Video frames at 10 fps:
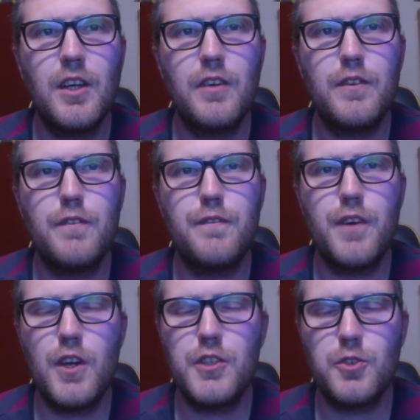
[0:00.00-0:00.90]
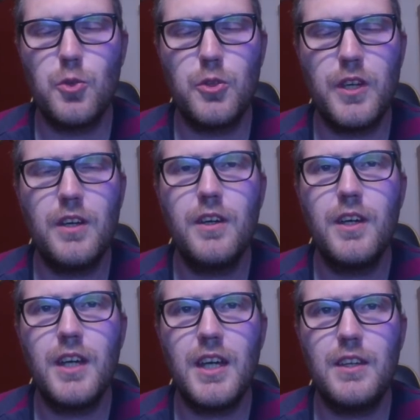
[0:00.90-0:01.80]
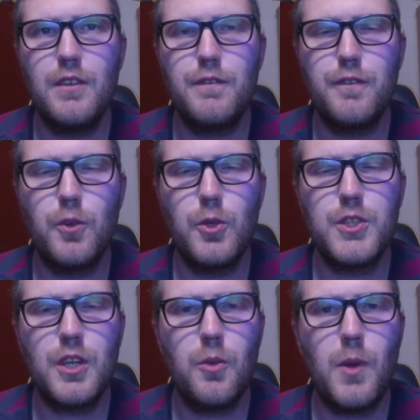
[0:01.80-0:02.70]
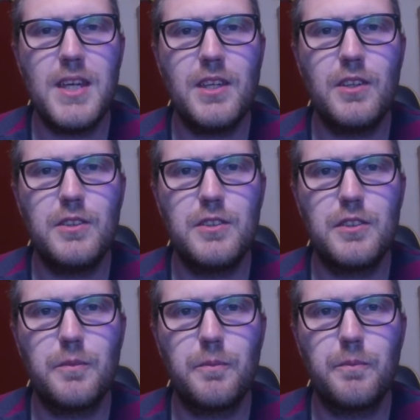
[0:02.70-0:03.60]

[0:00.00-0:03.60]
of the First Order in The Force Awakens?